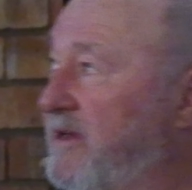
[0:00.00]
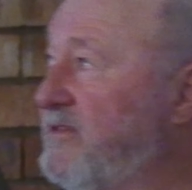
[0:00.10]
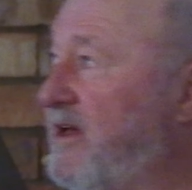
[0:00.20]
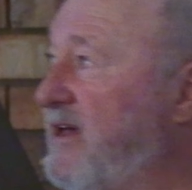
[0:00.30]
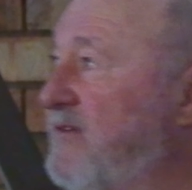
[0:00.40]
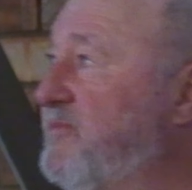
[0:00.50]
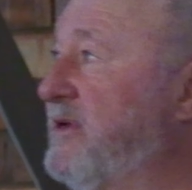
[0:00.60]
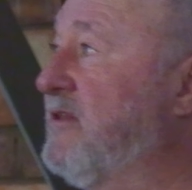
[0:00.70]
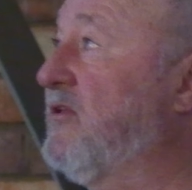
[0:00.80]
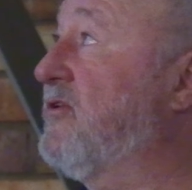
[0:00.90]
and they have
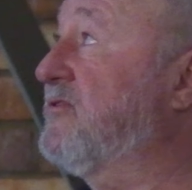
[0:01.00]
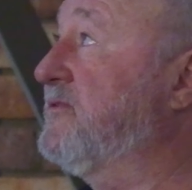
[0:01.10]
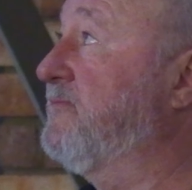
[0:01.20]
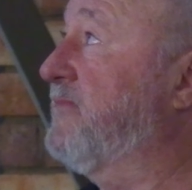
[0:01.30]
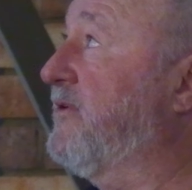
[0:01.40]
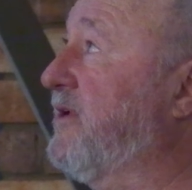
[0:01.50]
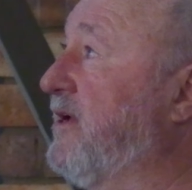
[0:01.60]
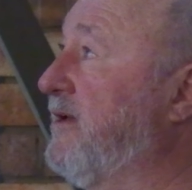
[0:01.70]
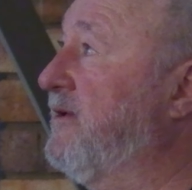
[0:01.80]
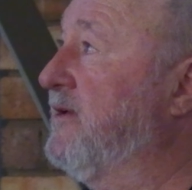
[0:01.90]
been logged,
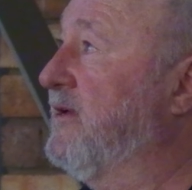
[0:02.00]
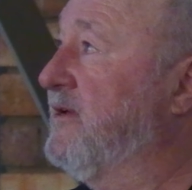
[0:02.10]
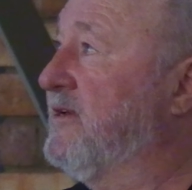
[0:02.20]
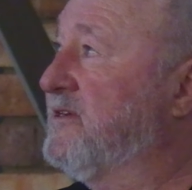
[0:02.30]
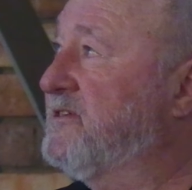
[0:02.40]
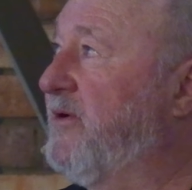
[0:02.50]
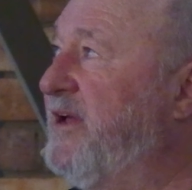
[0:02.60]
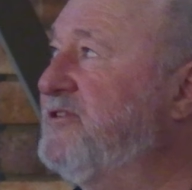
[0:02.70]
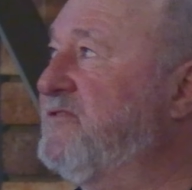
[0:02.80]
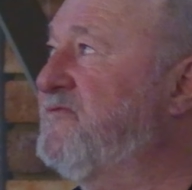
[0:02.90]
okay? So
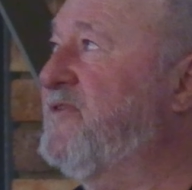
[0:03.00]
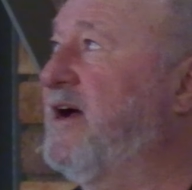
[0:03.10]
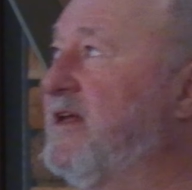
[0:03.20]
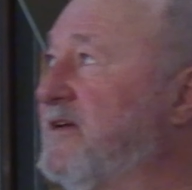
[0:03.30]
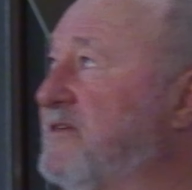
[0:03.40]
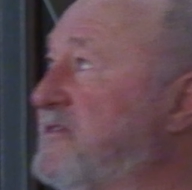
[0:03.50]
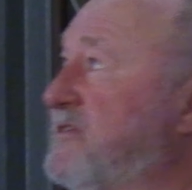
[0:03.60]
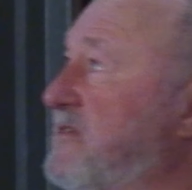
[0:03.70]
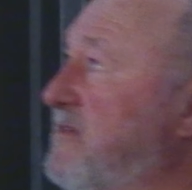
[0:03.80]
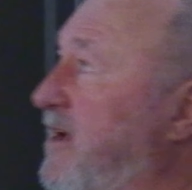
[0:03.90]
engine
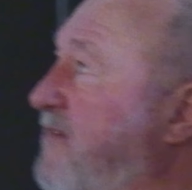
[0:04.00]
failures